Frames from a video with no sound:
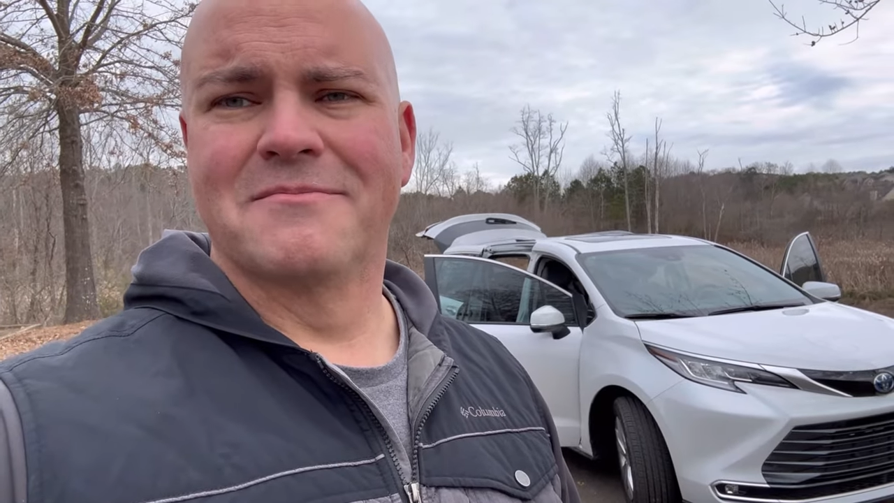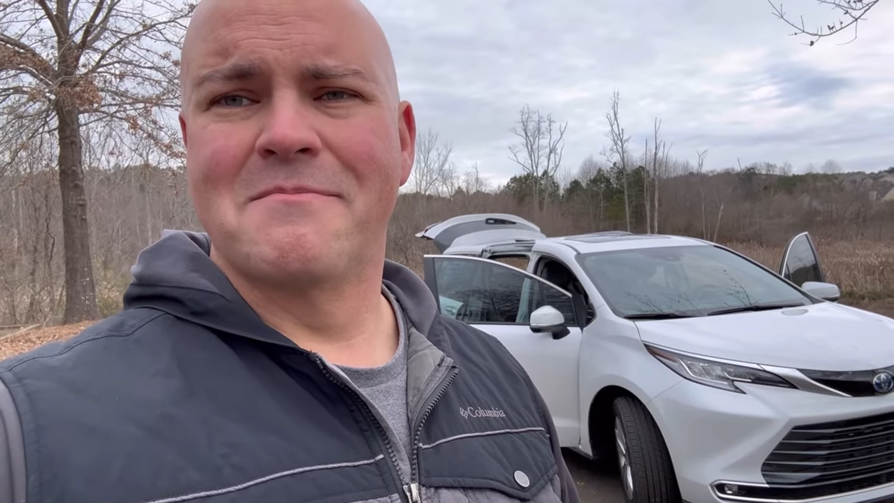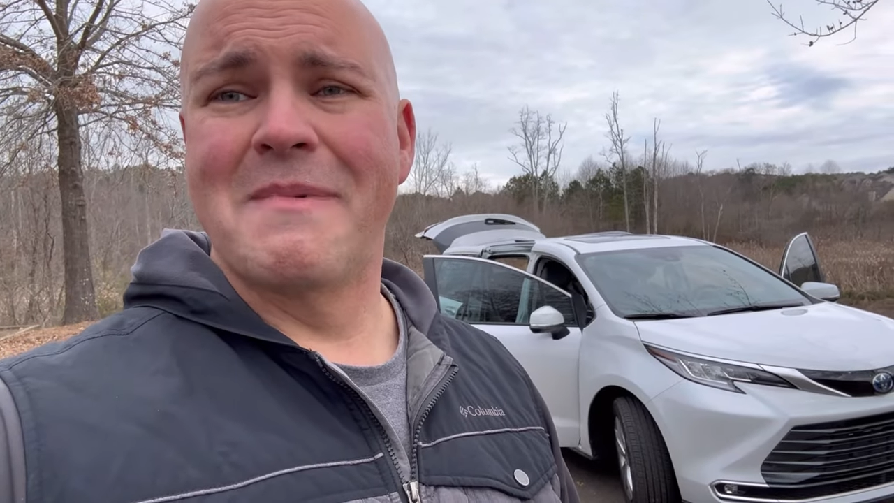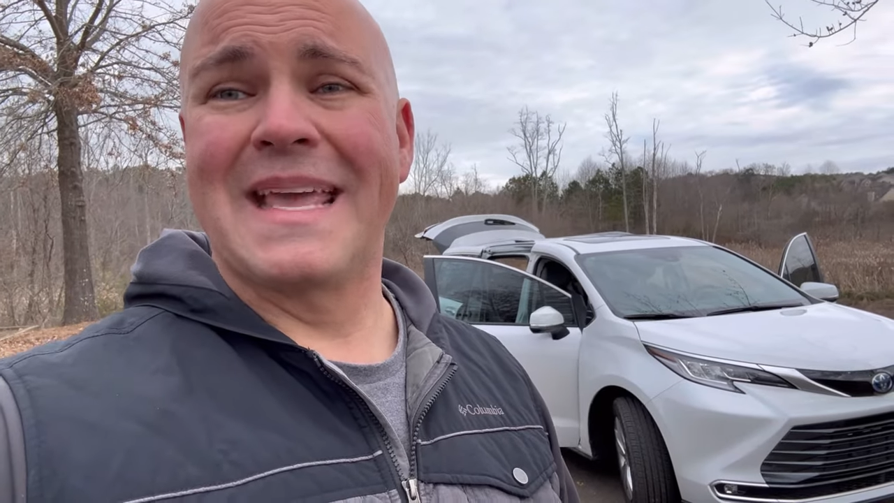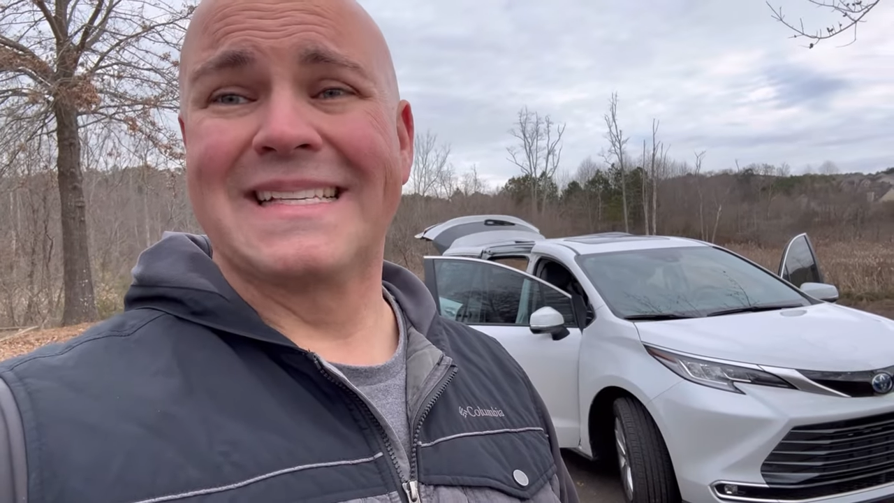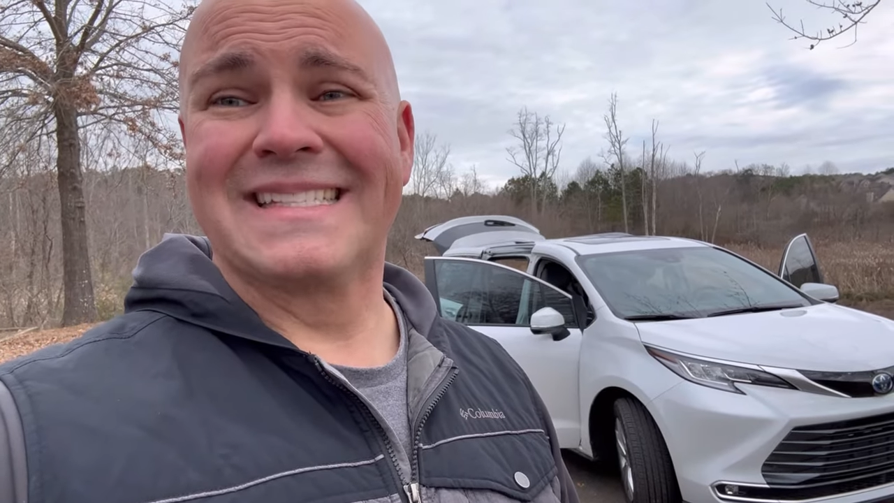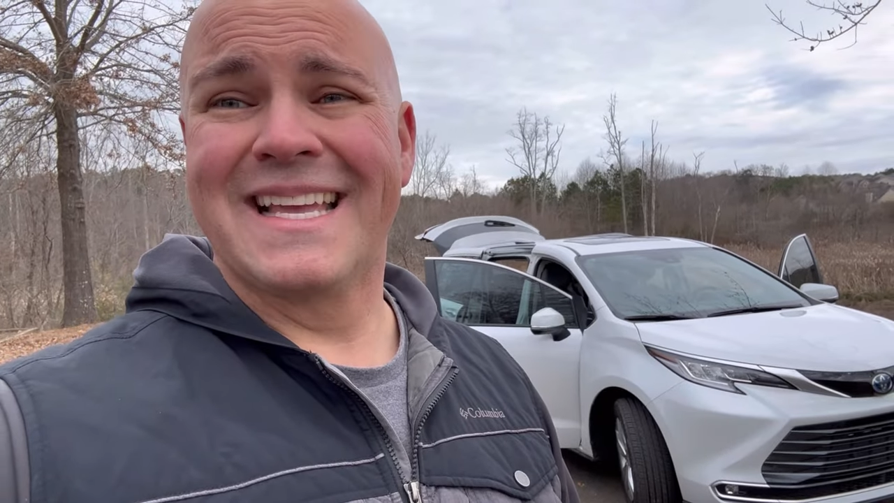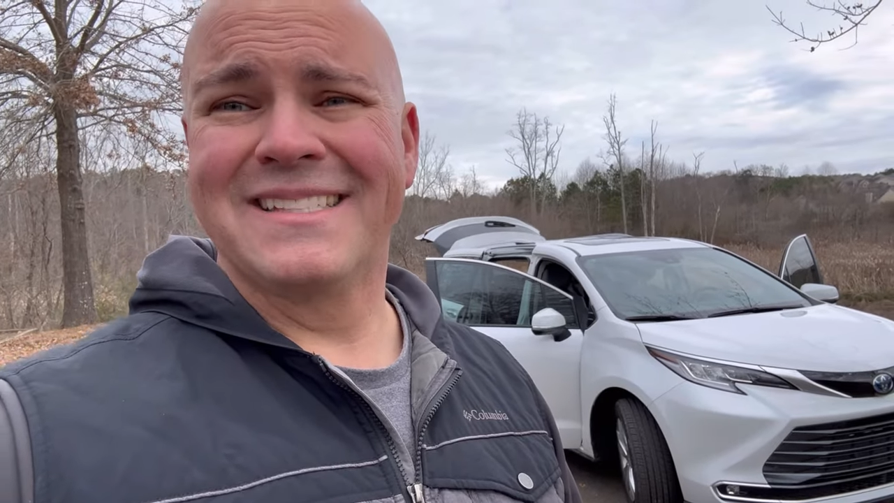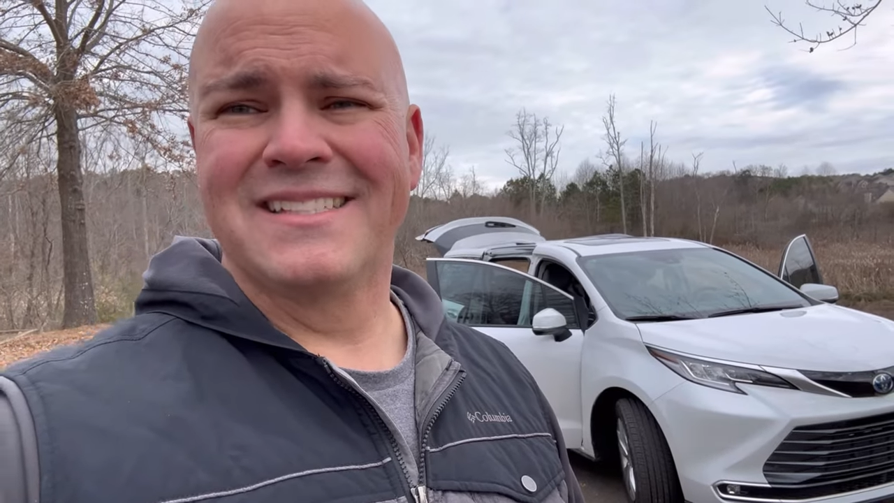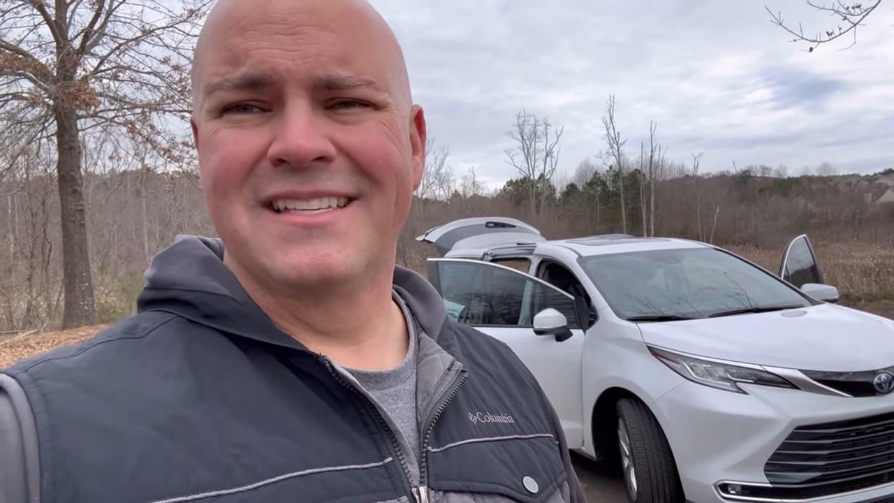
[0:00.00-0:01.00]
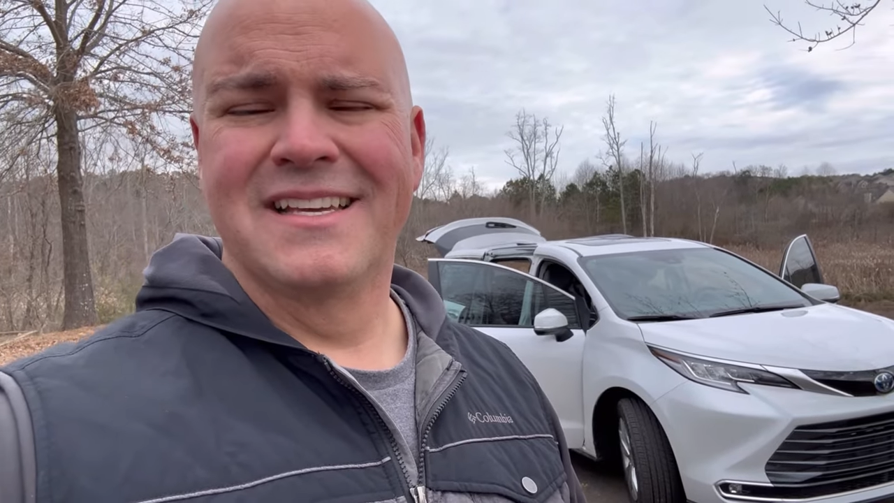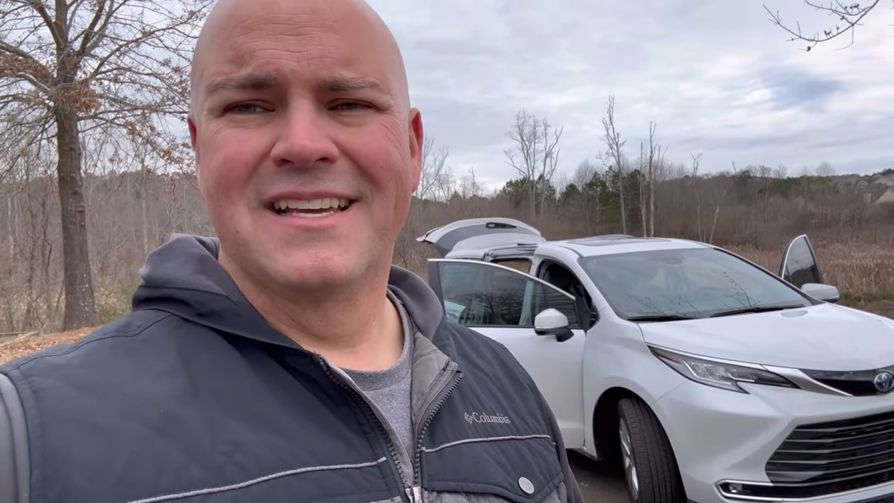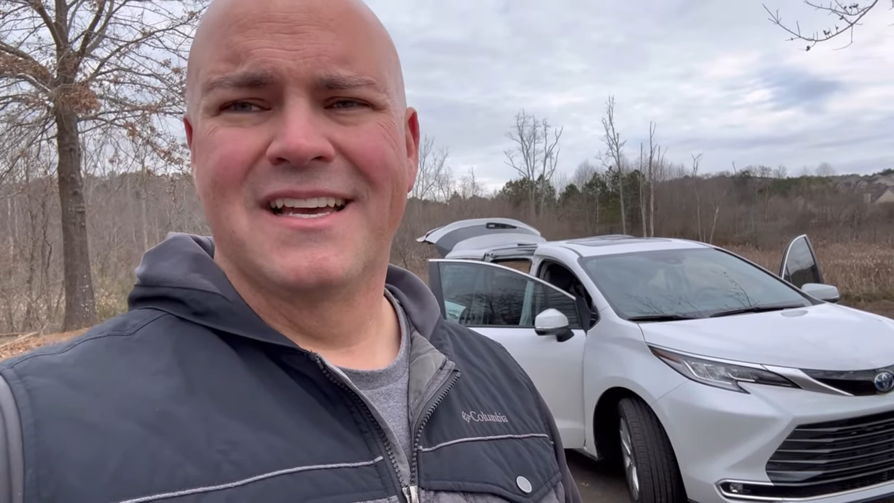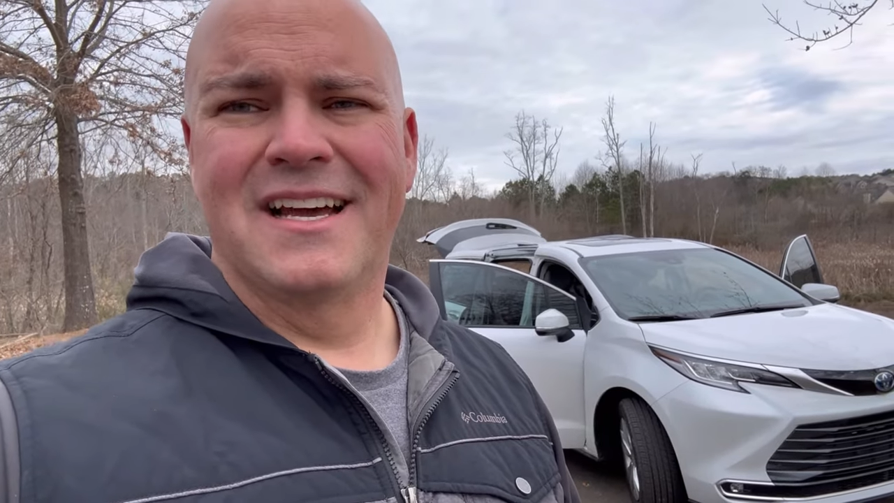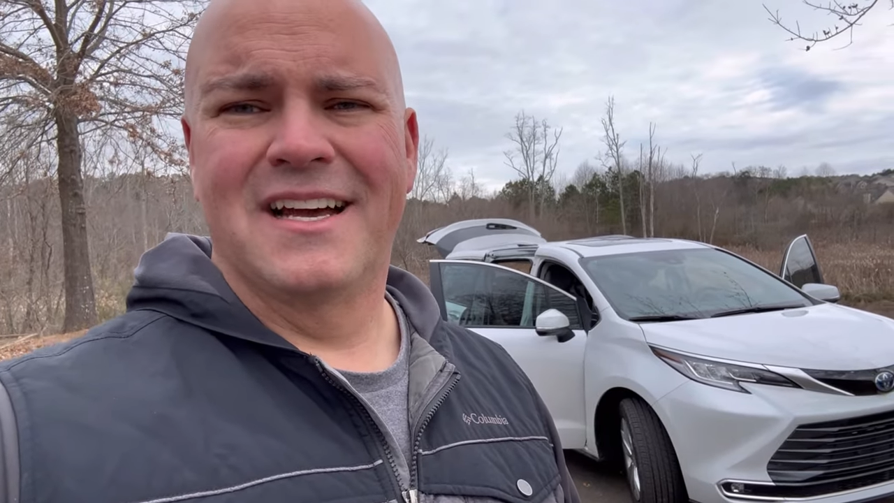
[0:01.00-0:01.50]
make sense
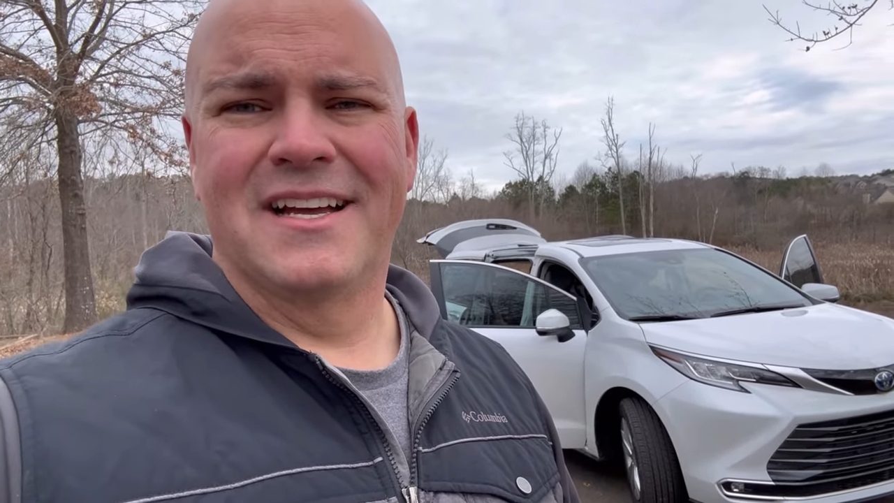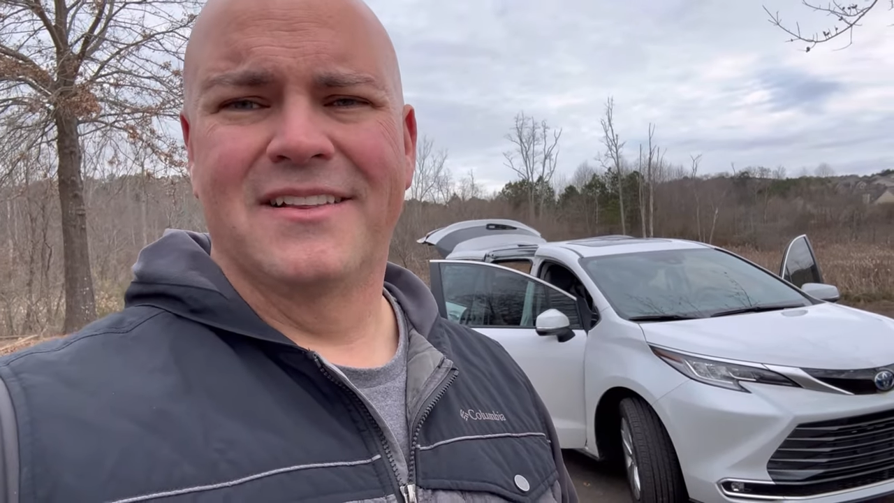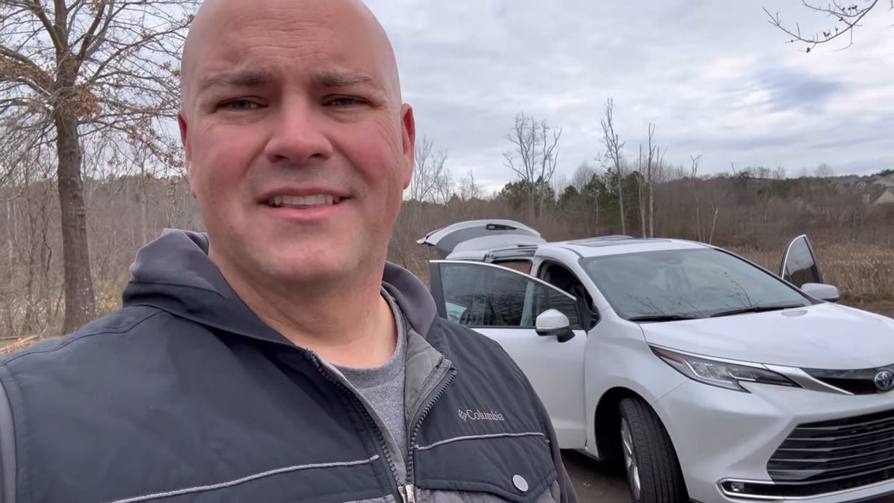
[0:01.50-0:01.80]
uh,